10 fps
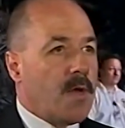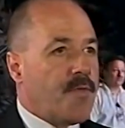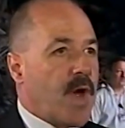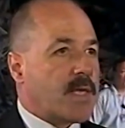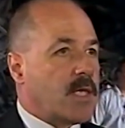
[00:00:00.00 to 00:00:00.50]

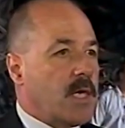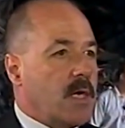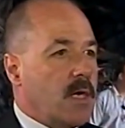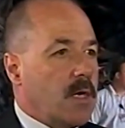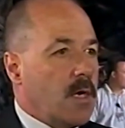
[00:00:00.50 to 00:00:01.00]
in fact,
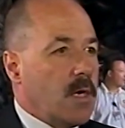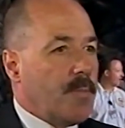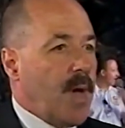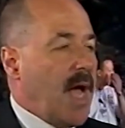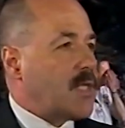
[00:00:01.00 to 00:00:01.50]
the
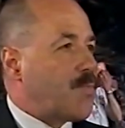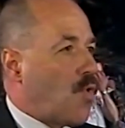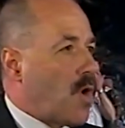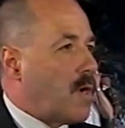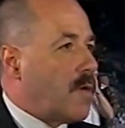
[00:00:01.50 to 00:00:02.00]

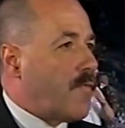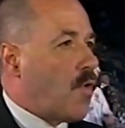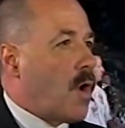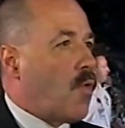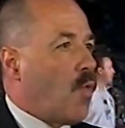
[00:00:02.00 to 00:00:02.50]
passport
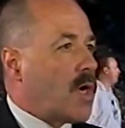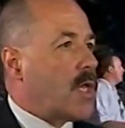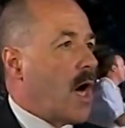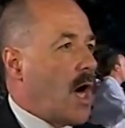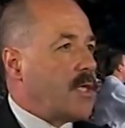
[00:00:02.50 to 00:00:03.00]
for one
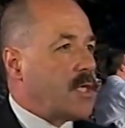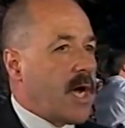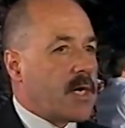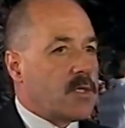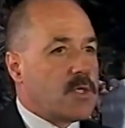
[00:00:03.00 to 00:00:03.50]
of the
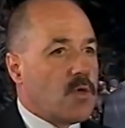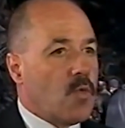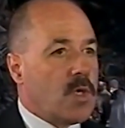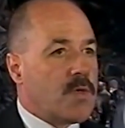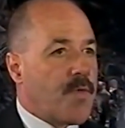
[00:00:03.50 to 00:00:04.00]
hijackers
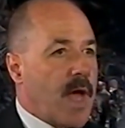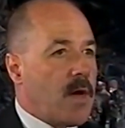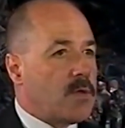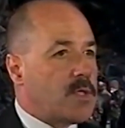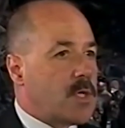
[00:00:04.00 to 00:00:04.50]
was
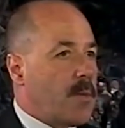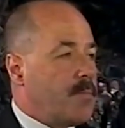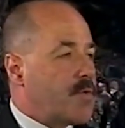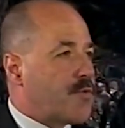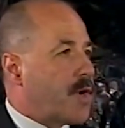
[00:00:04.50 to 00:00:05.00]
found
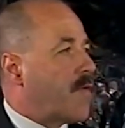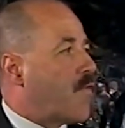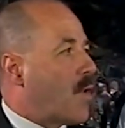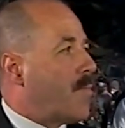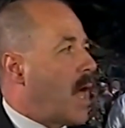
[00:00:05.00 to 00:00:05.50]
some three
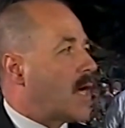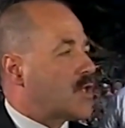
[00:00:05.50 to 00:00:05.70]
or four blocks